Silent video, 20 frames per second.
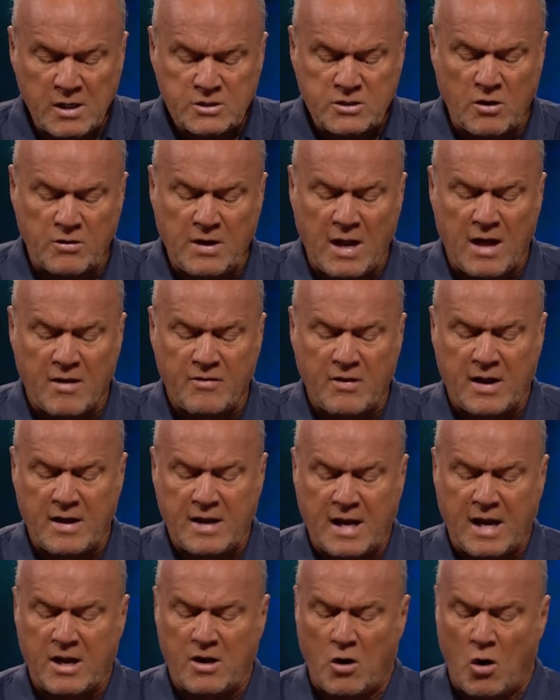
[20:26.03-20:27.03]
So now that
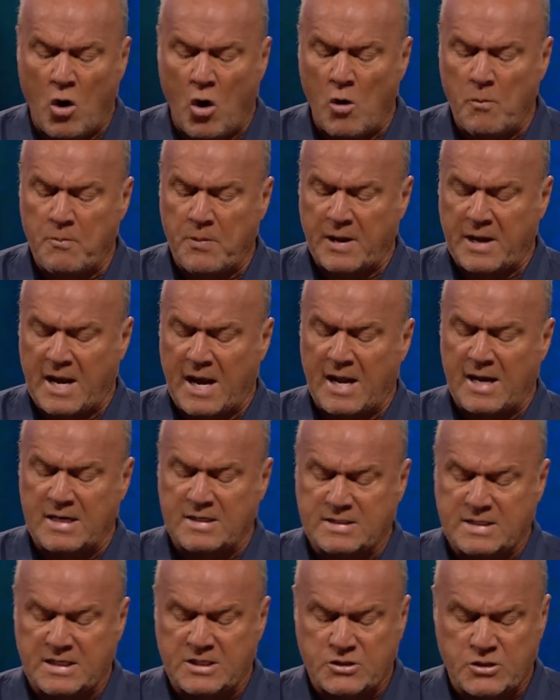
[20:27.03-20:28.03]
he had hope again,
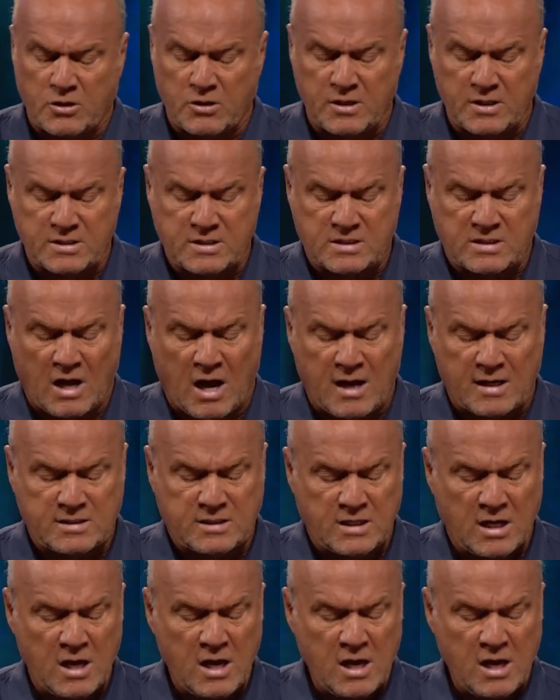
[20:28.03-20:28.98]
as he turned his thoughts